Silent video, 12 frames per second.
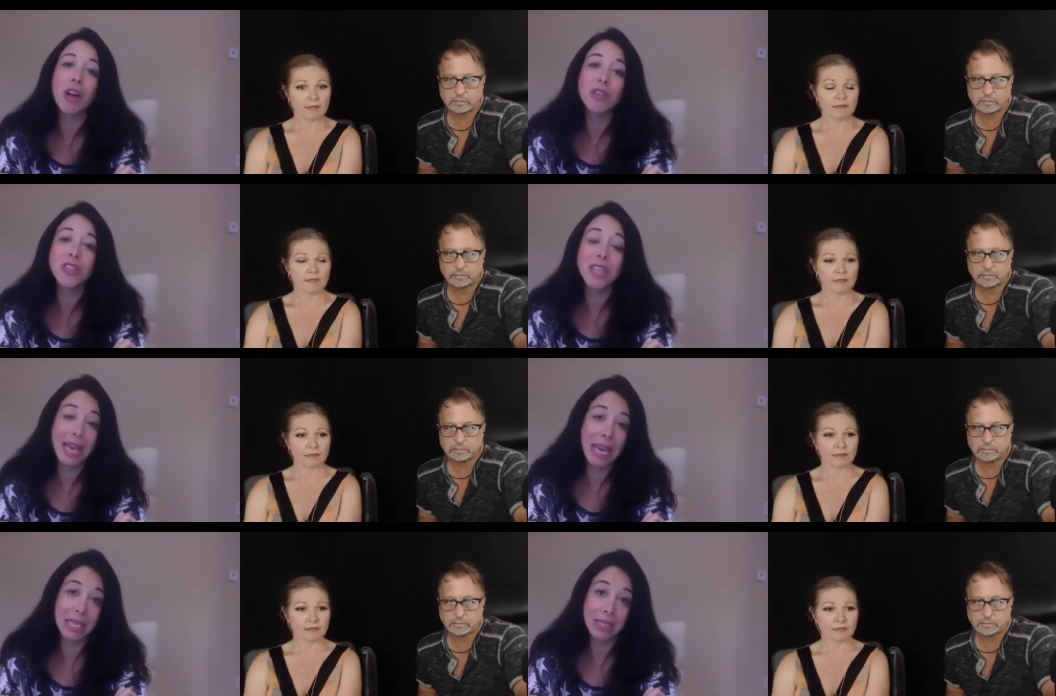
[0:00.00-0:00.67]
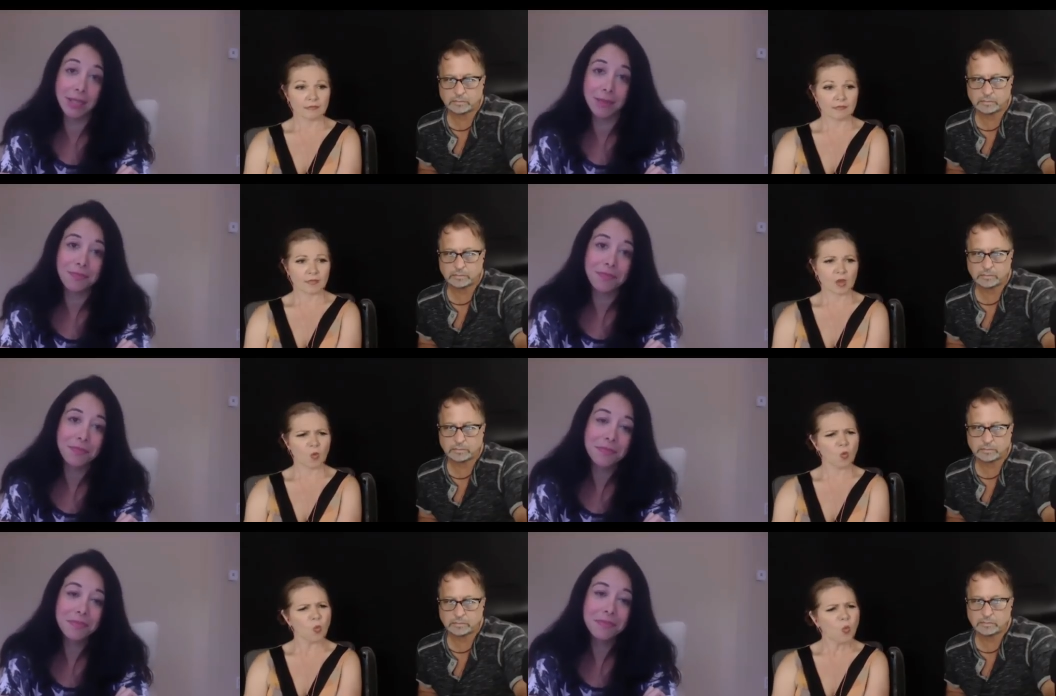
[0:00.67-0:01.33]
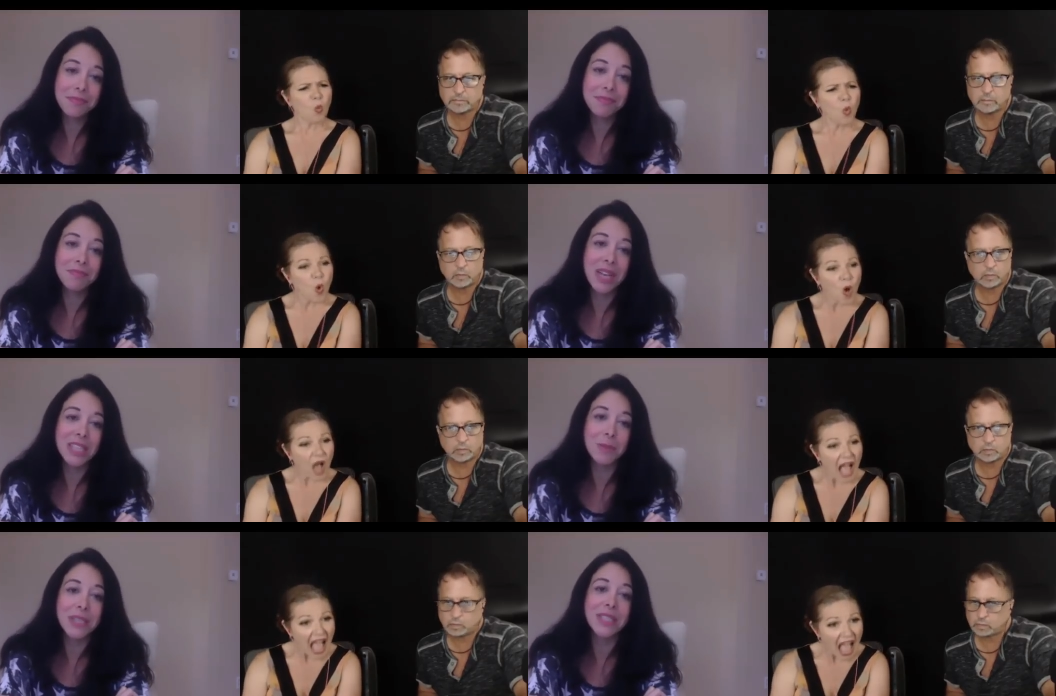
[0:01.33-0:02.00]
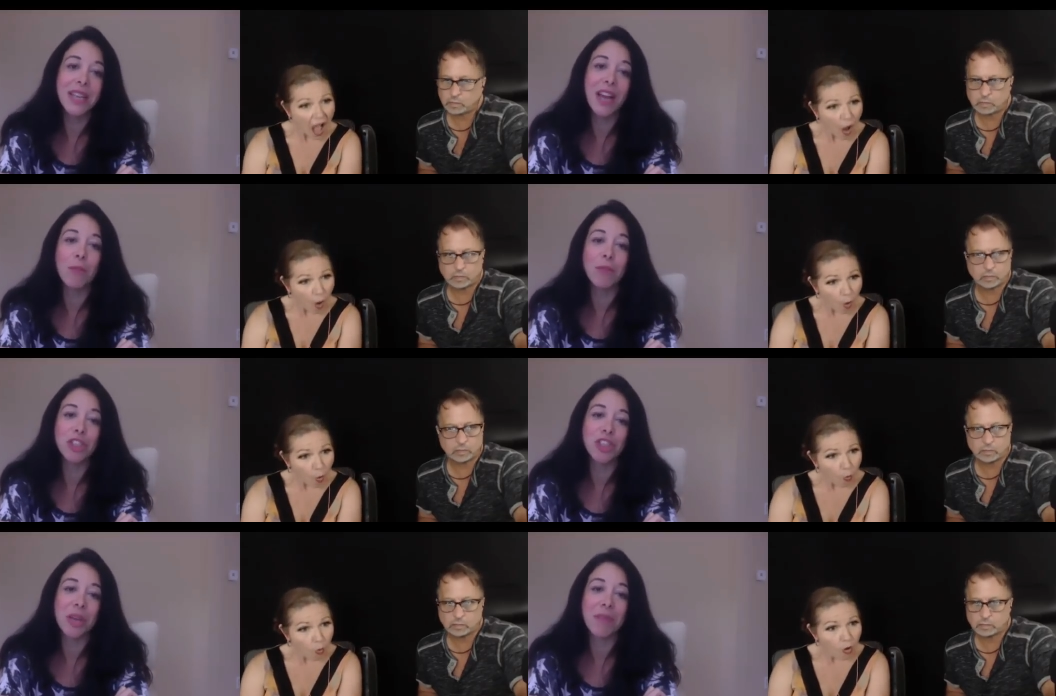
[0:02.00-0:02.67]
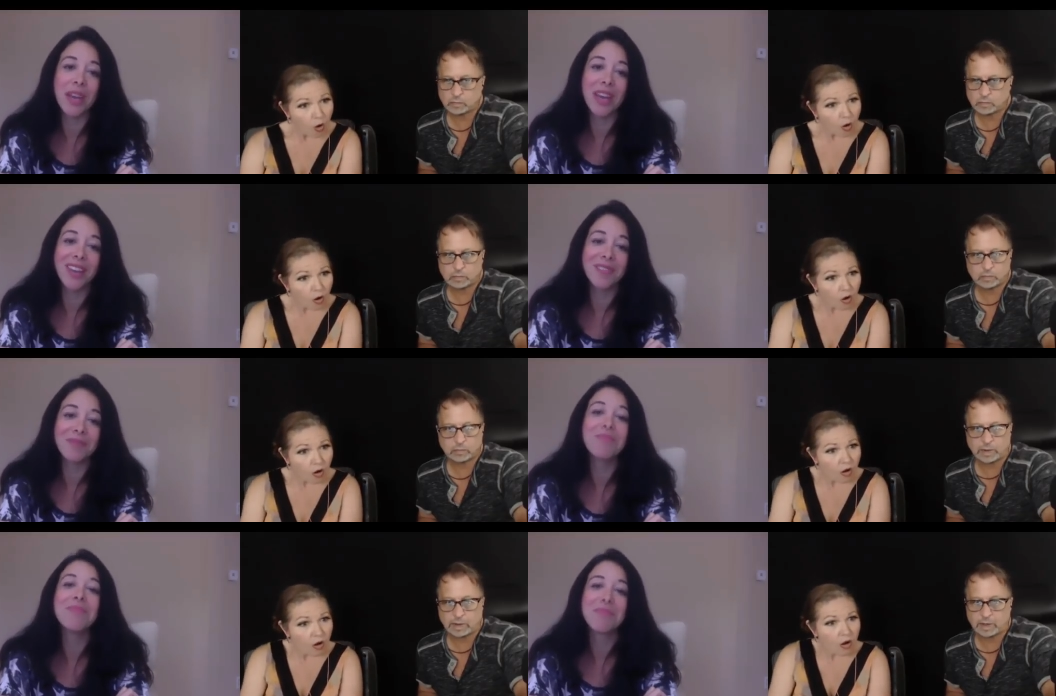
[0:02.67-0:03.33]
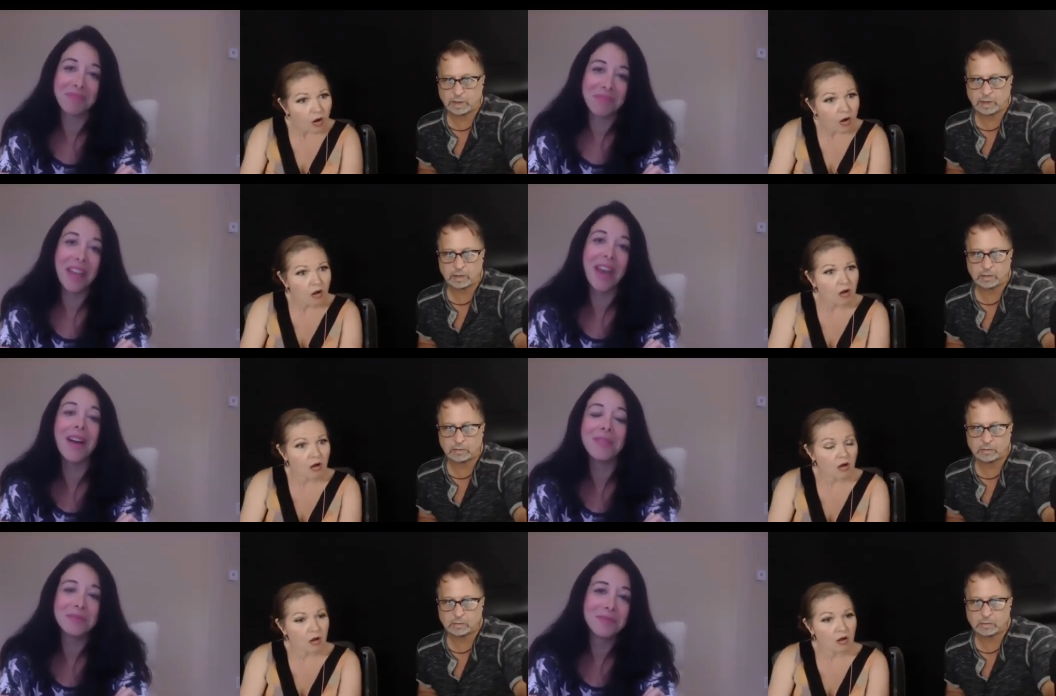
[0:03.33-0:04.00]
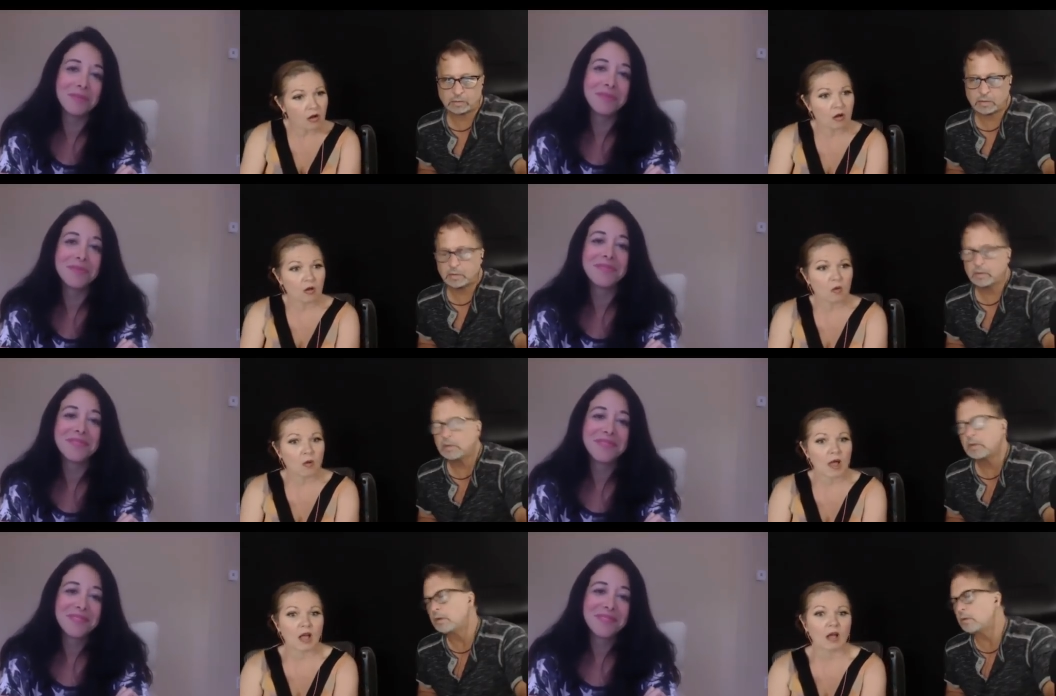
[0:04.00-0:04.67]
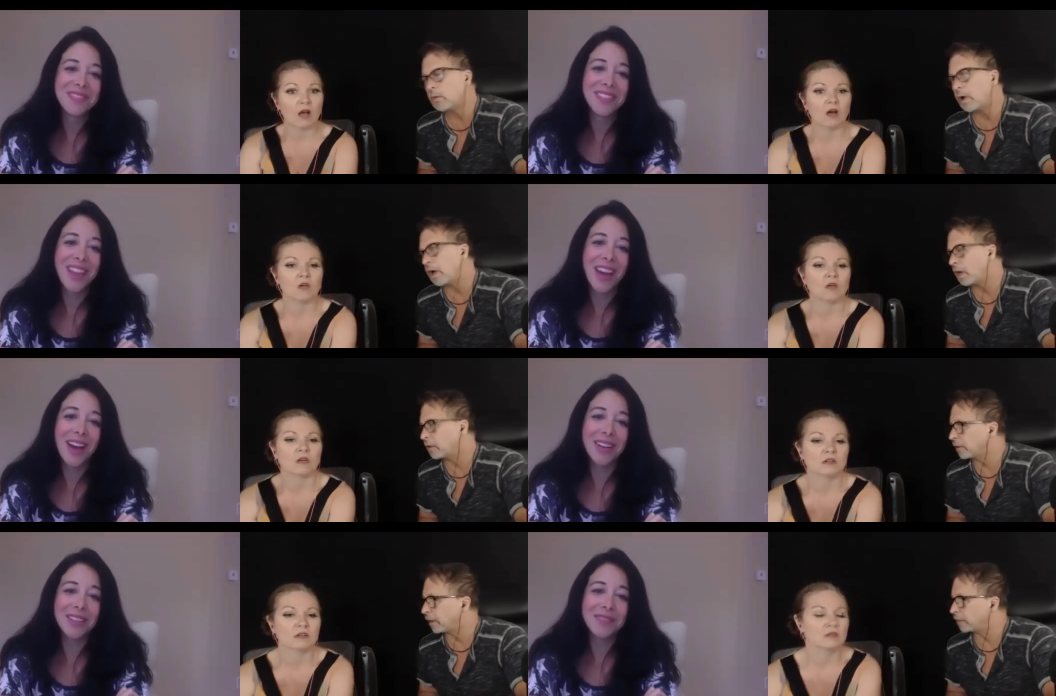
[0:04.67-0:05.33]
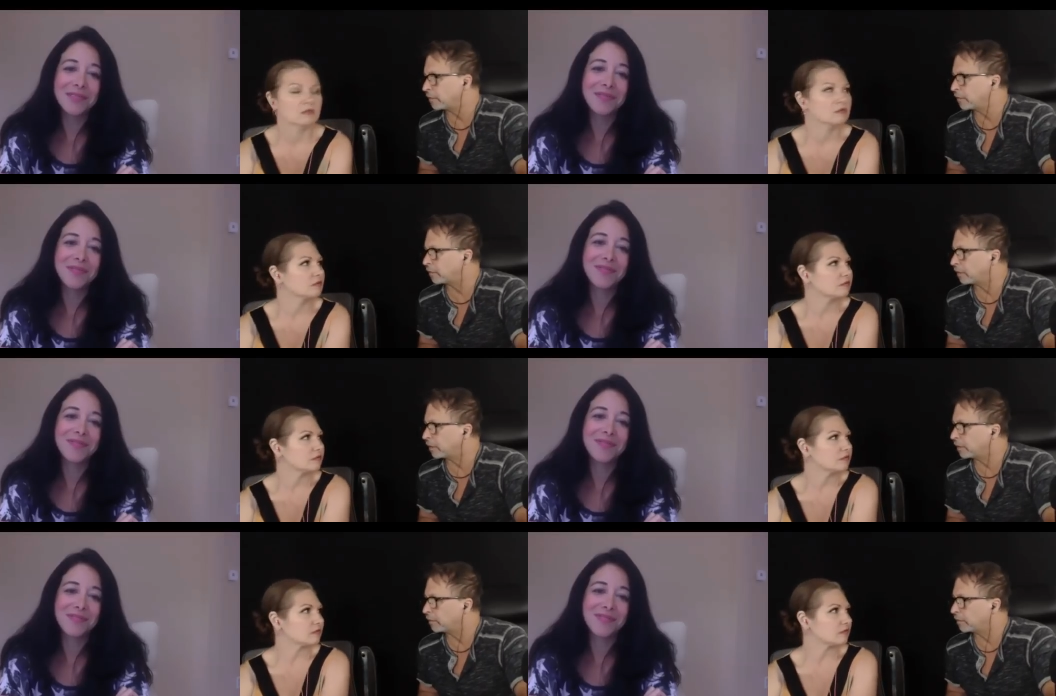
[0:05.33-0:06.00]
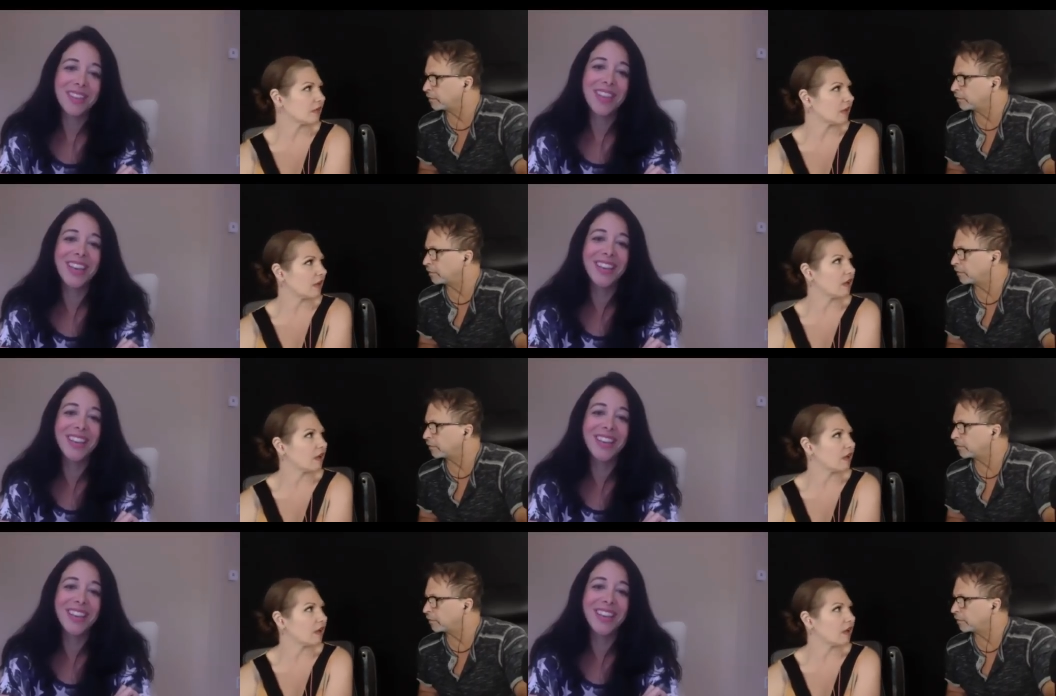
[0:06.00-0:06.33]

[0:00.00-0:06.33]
Speaker 1: a case. That's basically how much Wow. Yeah. Yeah.
Speaker 2: That's crazy.